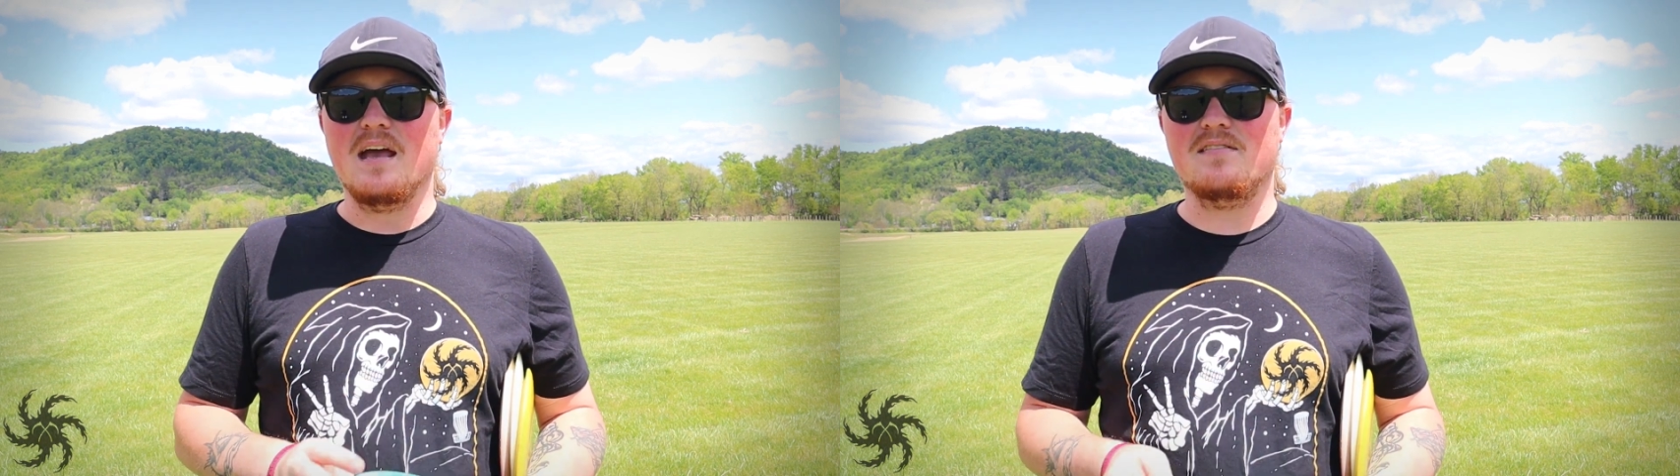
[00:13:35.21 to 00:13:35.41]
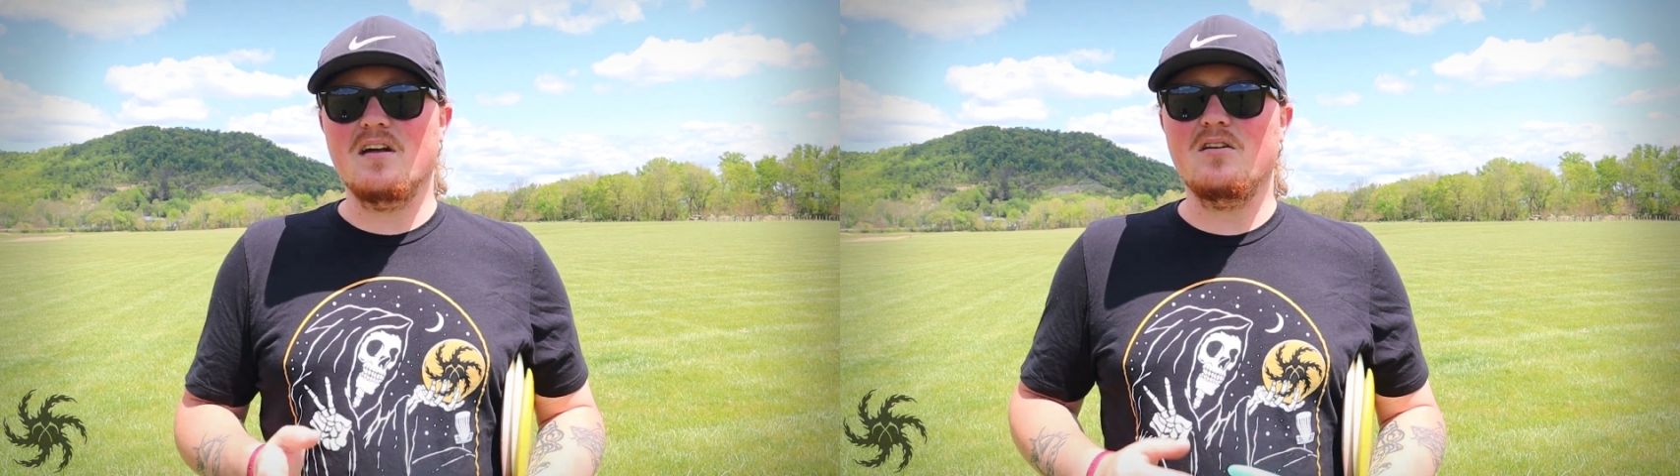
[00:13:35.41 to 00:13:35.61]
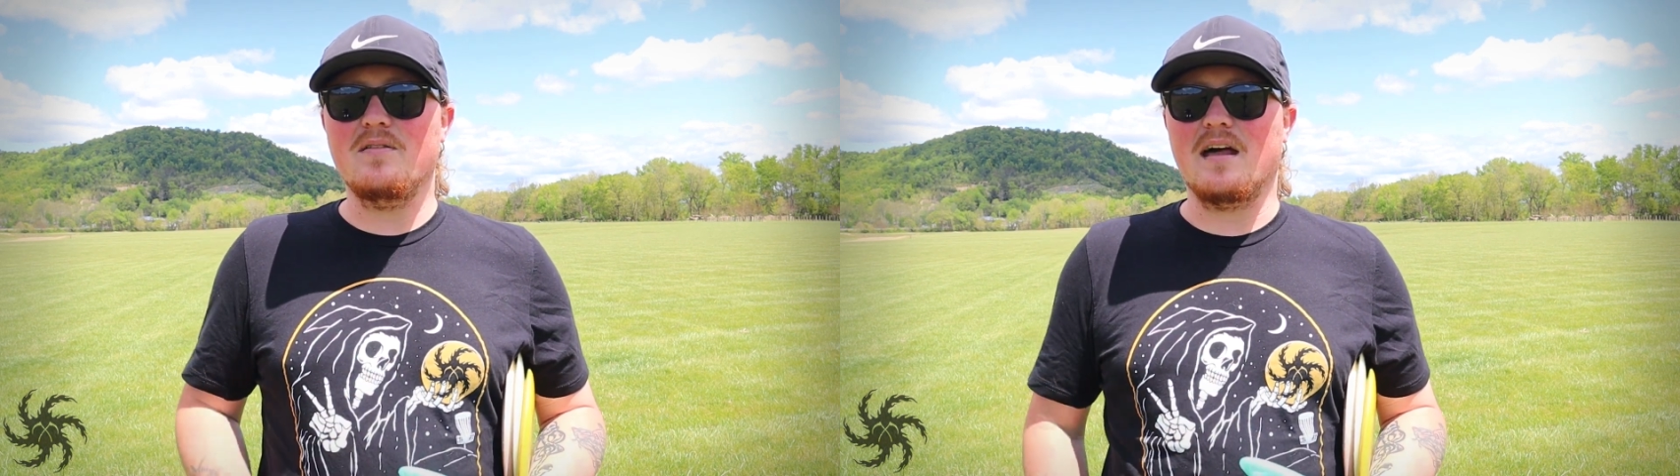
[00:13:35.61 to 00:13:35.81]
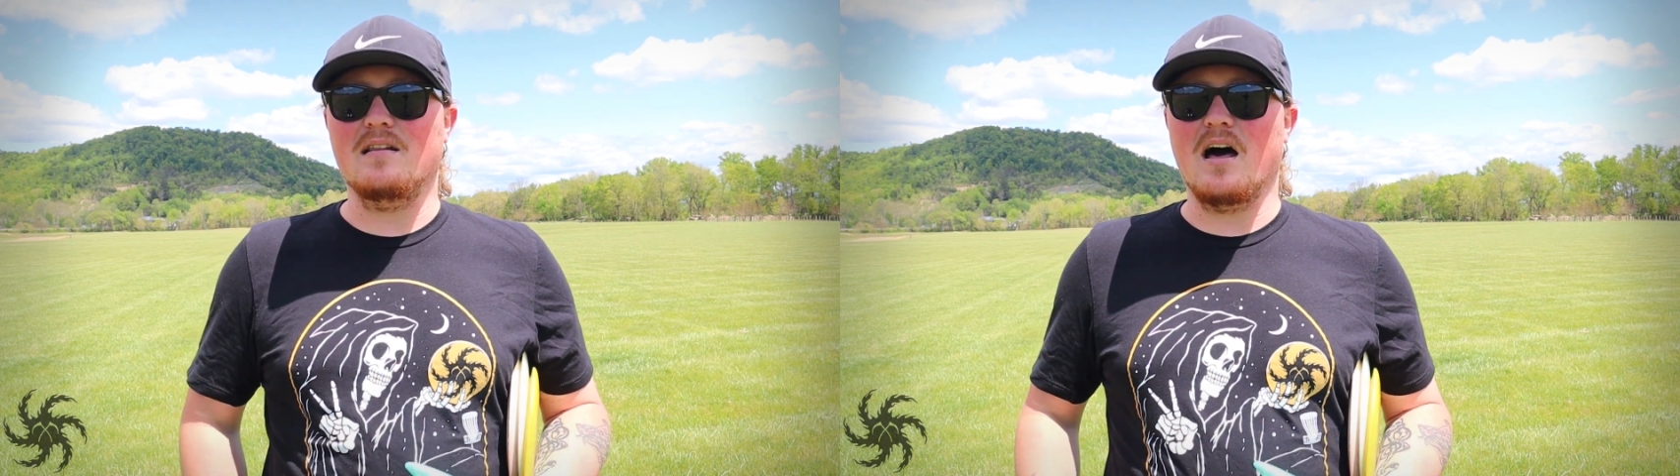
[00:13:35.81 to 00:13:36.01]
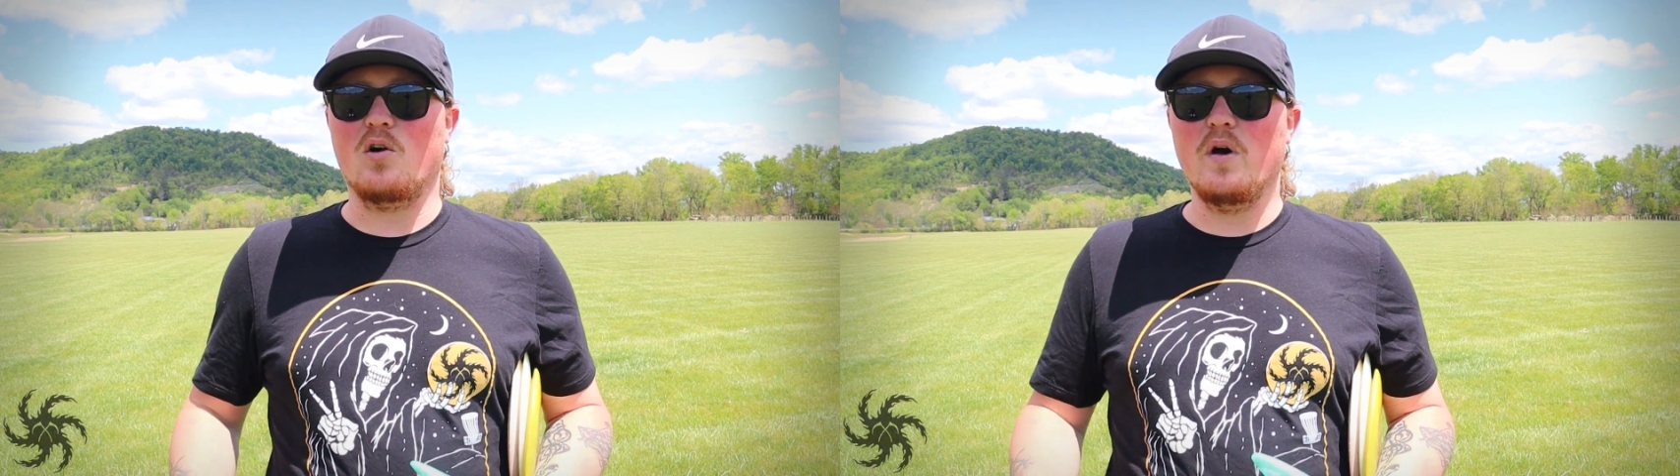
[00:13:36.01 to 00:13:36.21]
It's going to do that
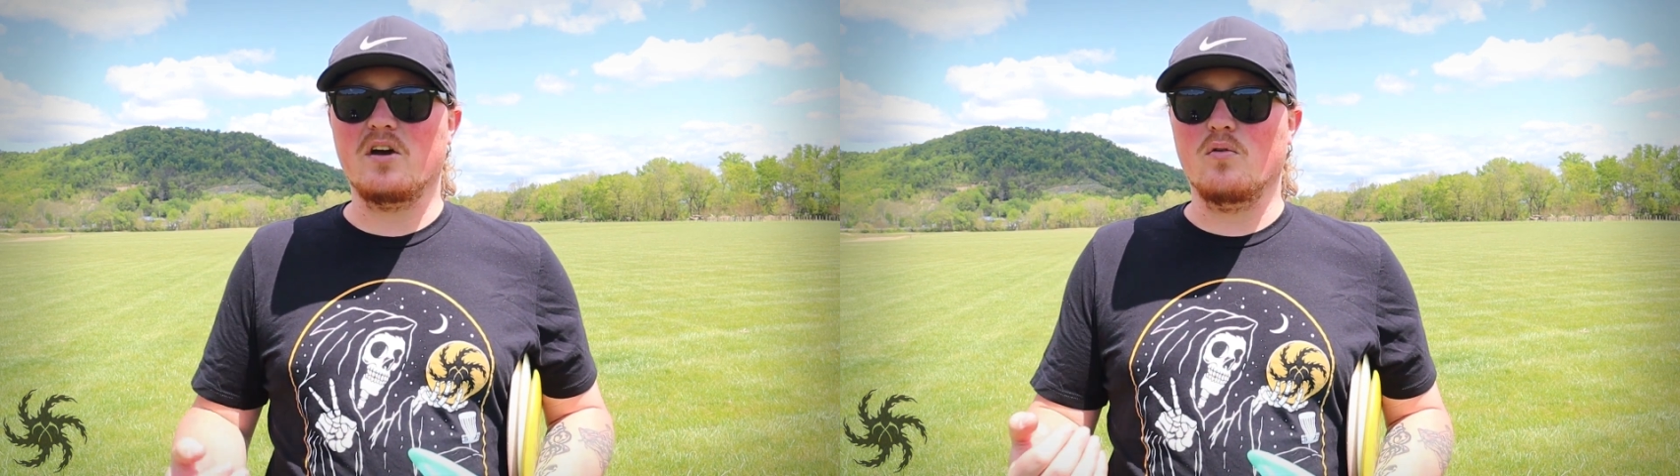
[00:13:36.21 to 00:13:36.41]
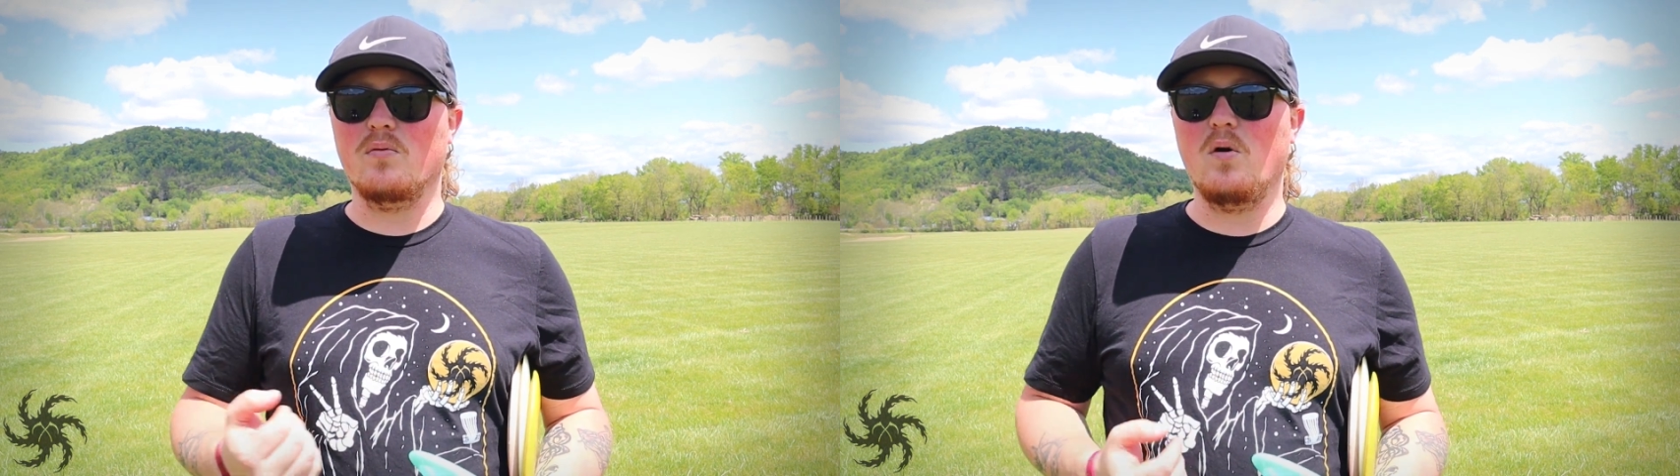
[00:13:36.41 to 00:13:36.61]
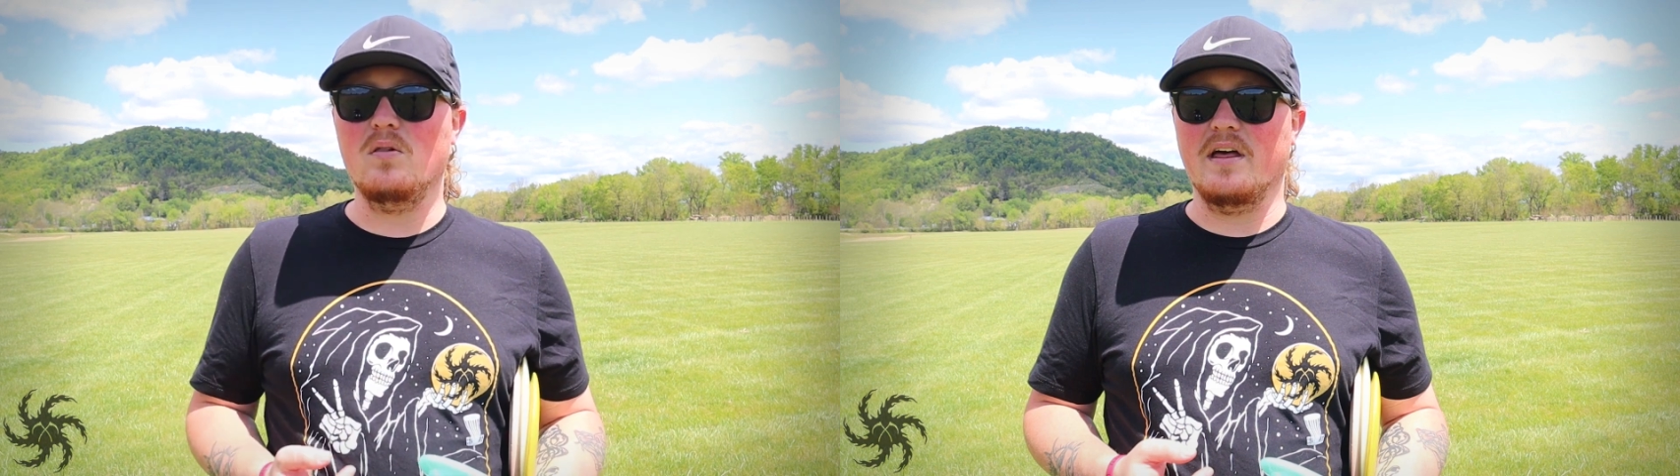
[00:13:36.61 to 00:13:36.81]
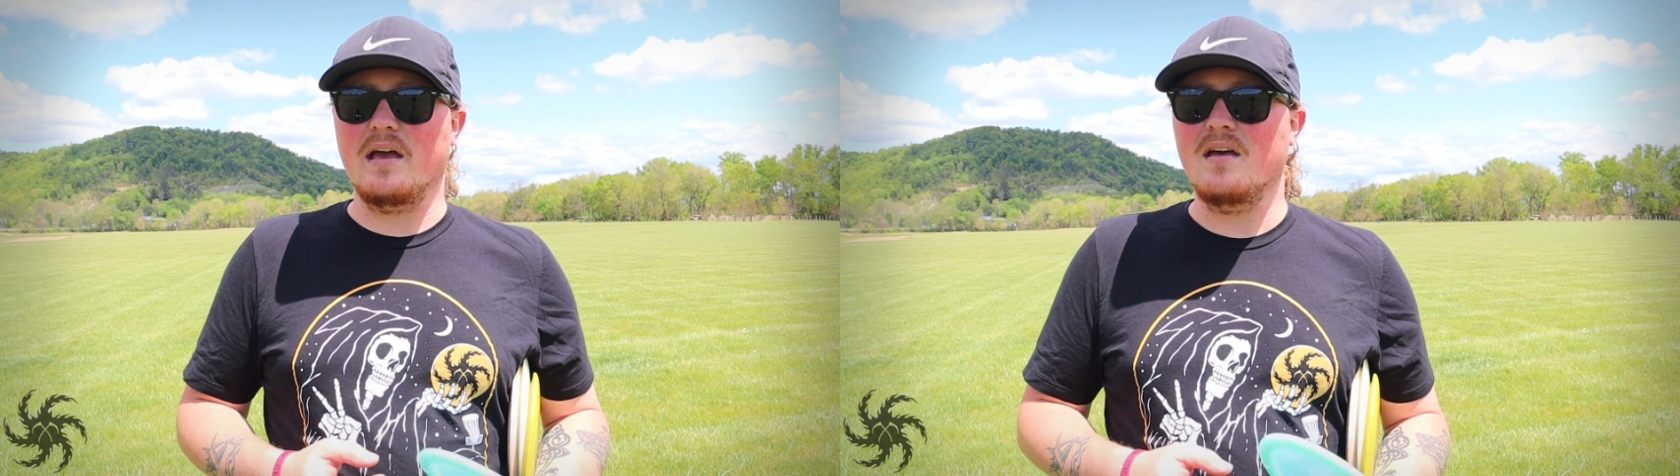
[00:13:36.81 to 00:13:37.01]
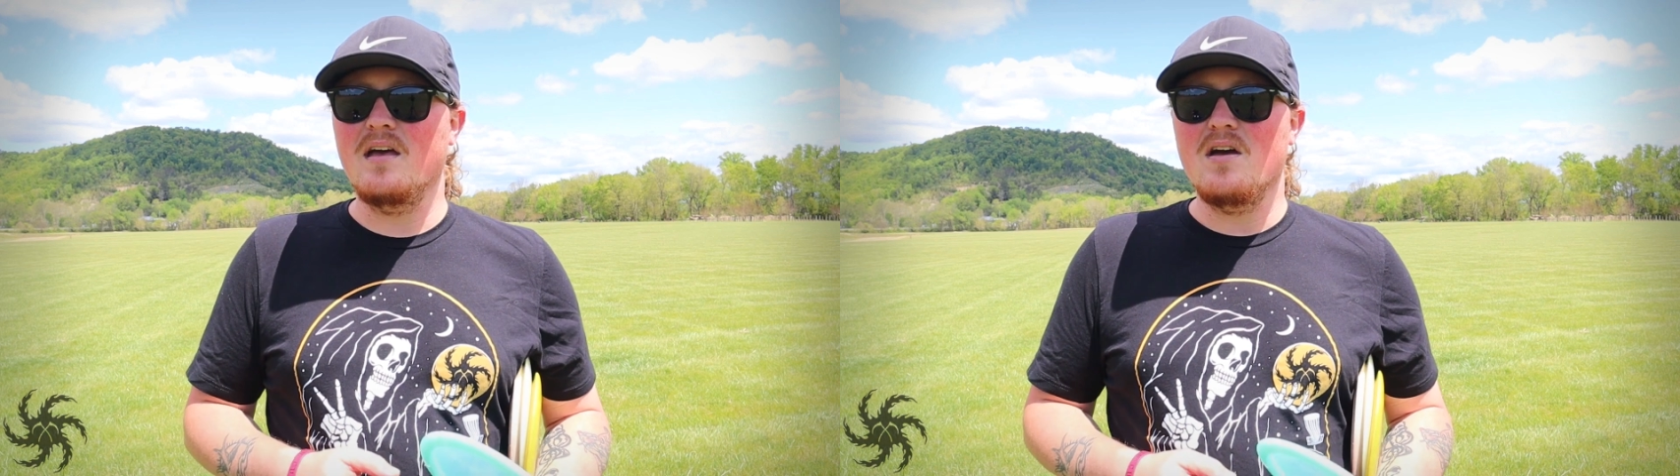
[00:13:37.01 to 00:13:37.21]
a lot quicker
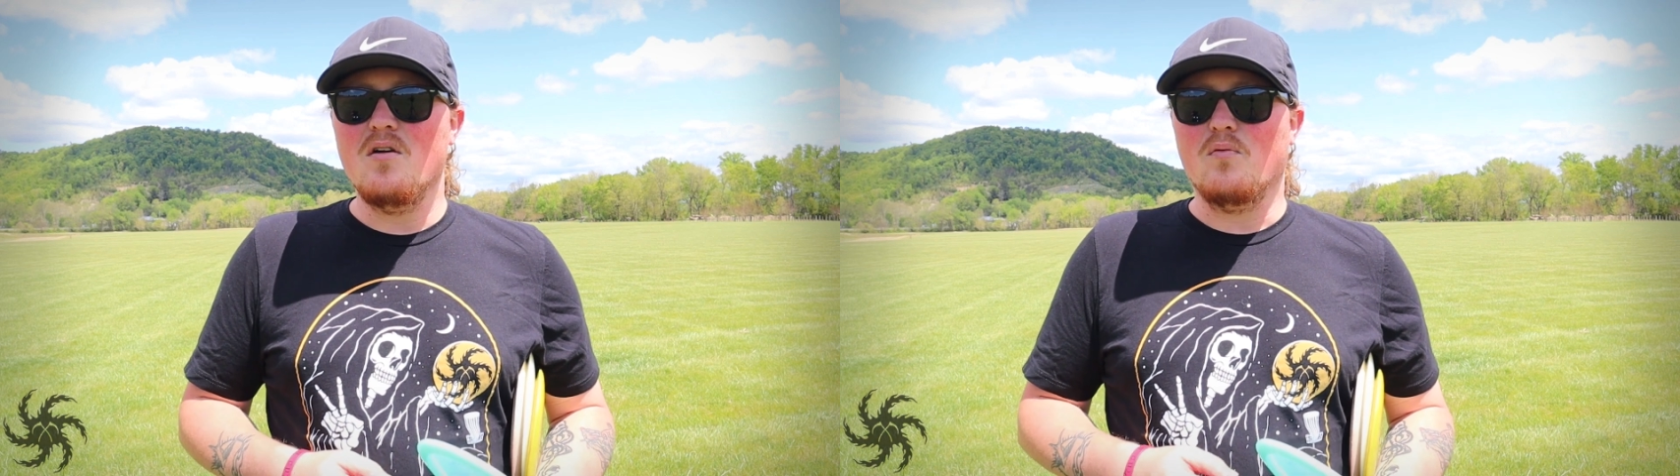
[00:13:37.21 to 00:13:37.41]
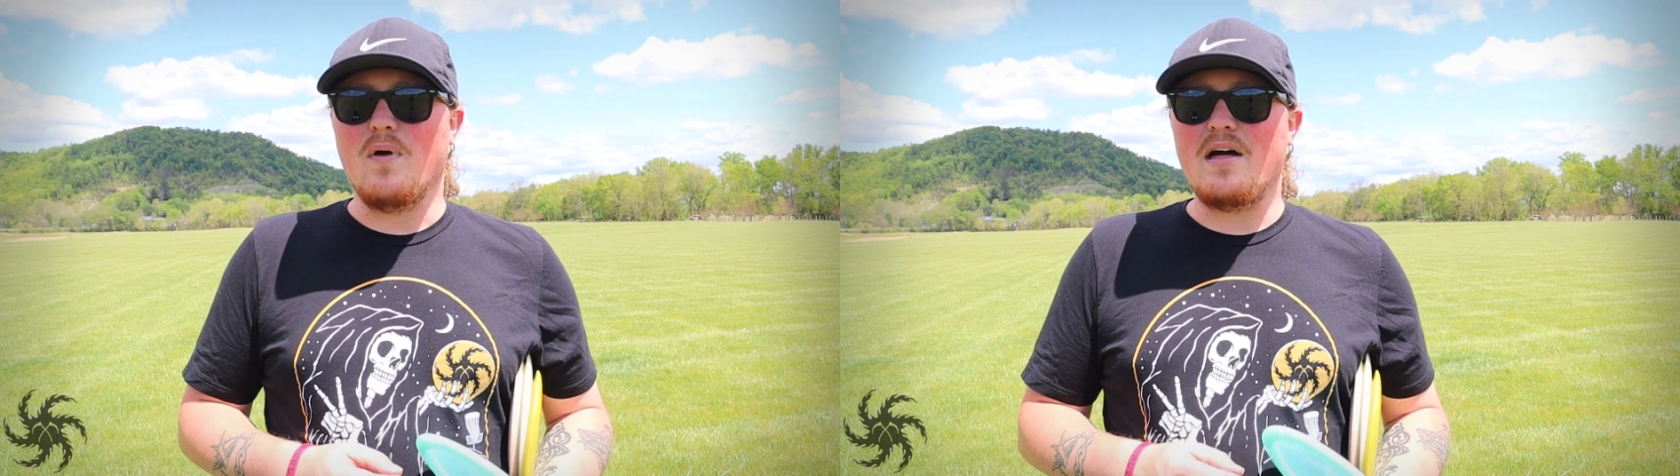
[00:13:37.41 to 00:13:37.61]
rolling